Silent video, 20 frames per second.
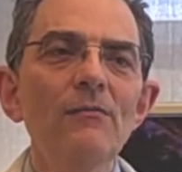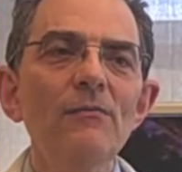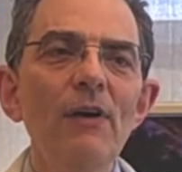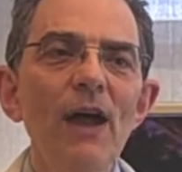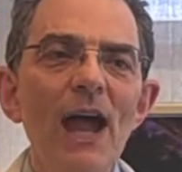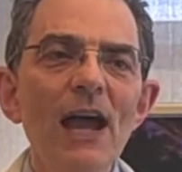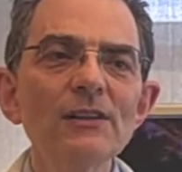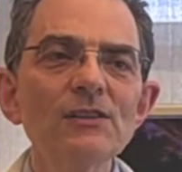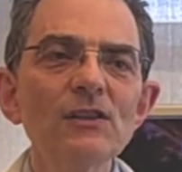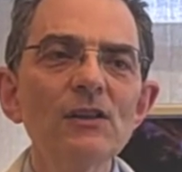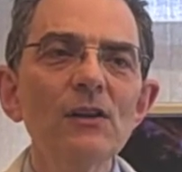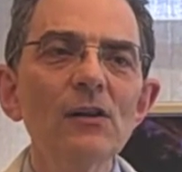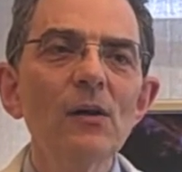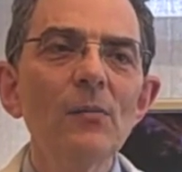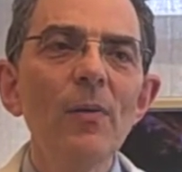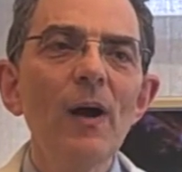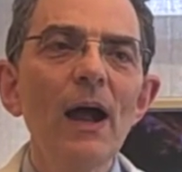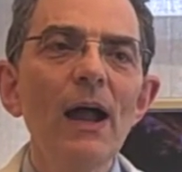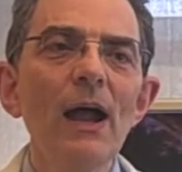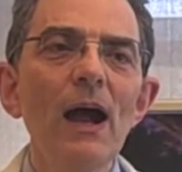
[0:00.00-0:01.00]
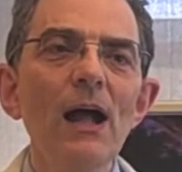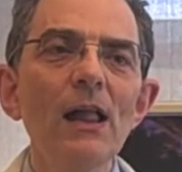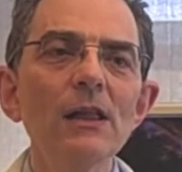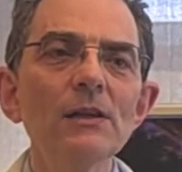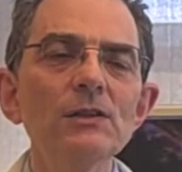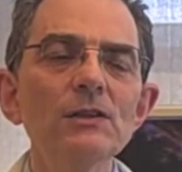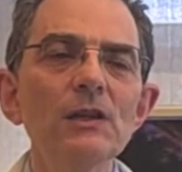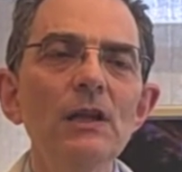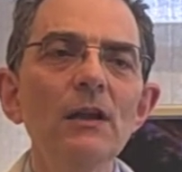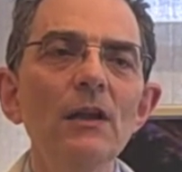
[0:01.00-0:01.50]
vascular
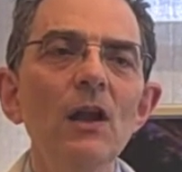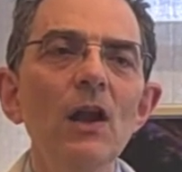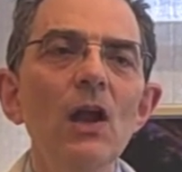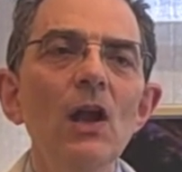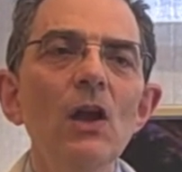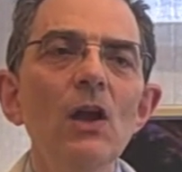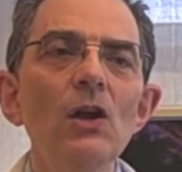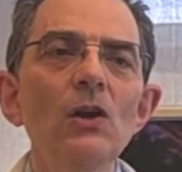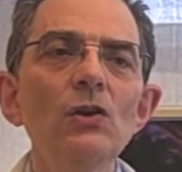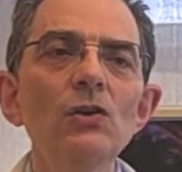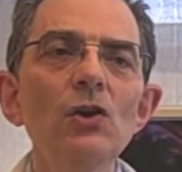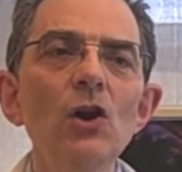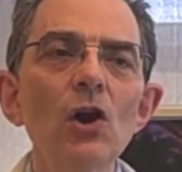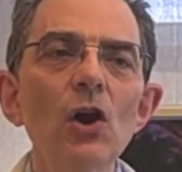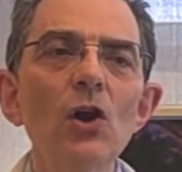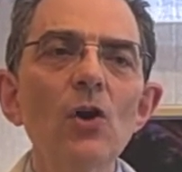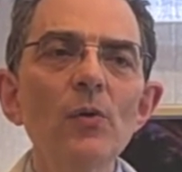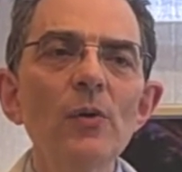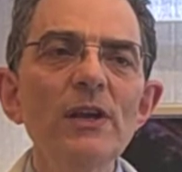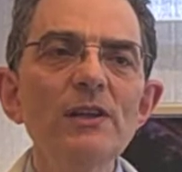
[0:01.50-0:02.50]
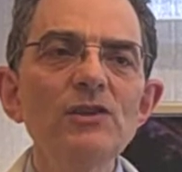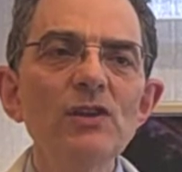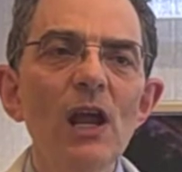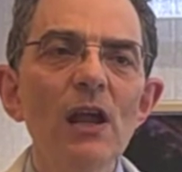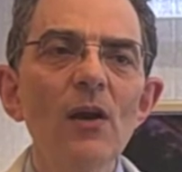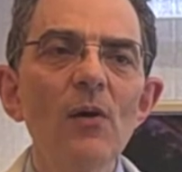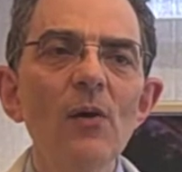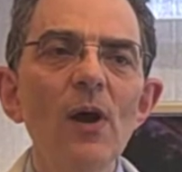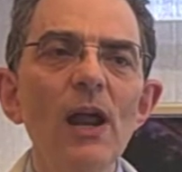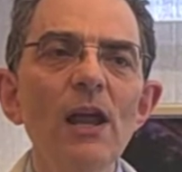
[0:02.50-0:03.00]
biology,
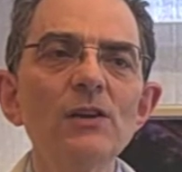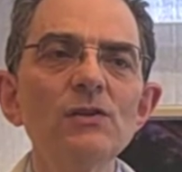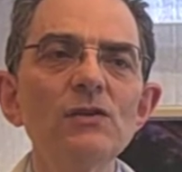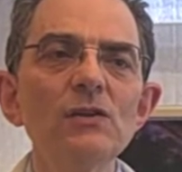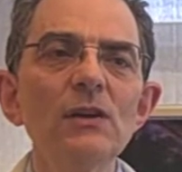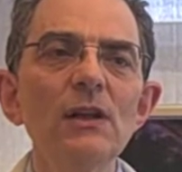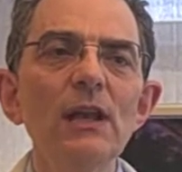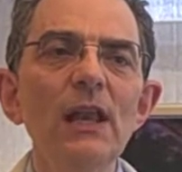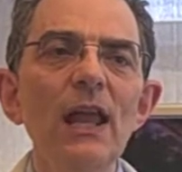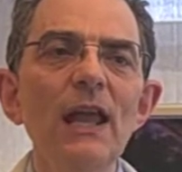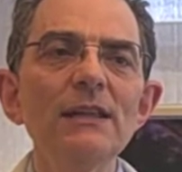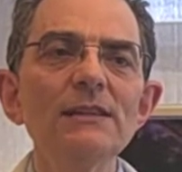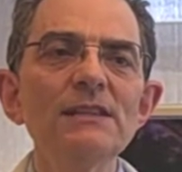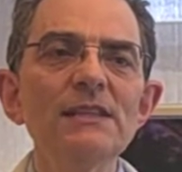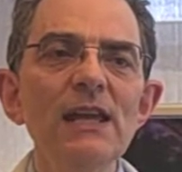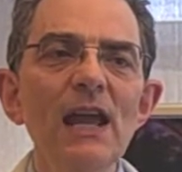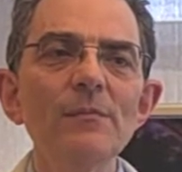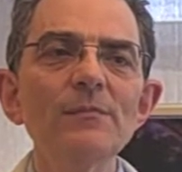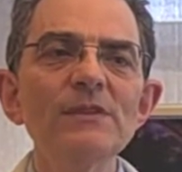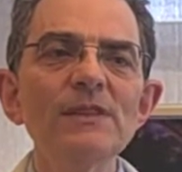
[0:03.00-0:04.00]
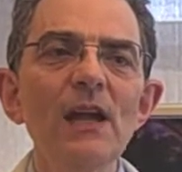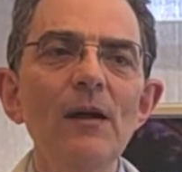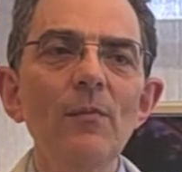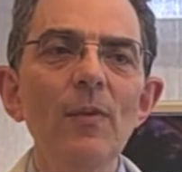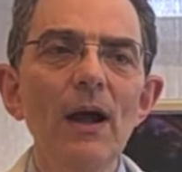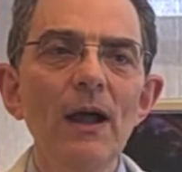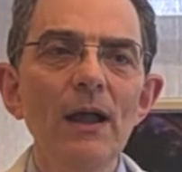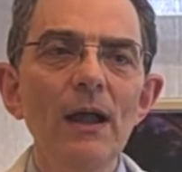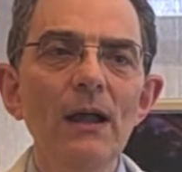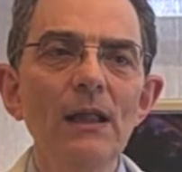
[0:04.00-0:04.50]
neuroregeneration, and stem cell
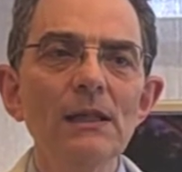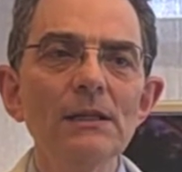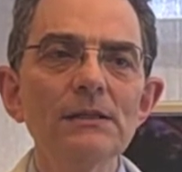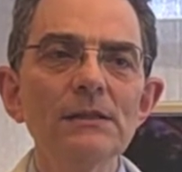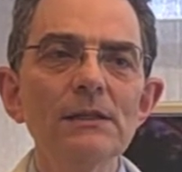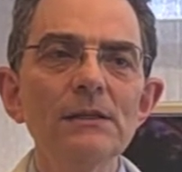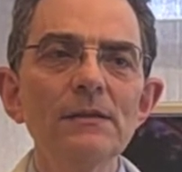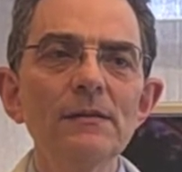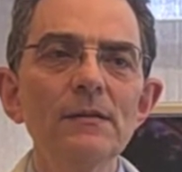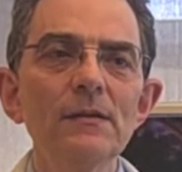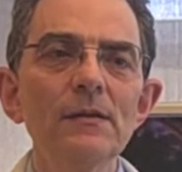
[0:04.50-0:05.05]
biology.